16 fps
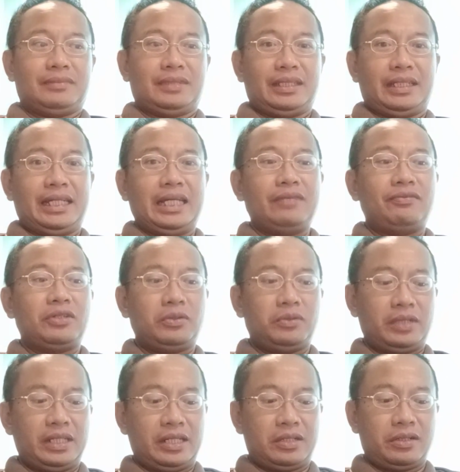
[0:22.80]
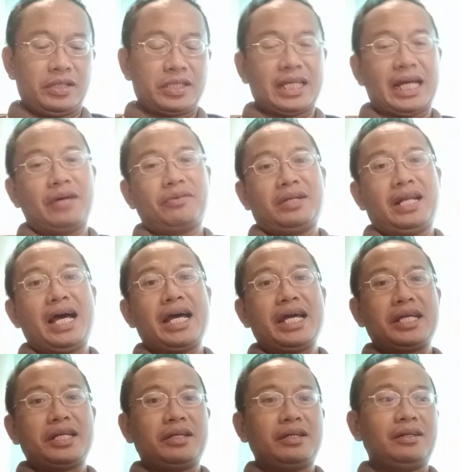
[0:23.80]
give you the course
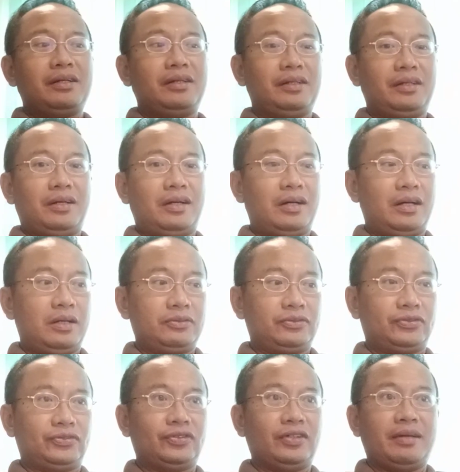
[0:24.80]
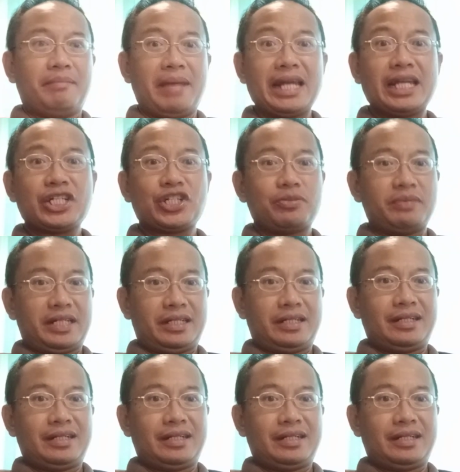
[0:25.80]
outline of management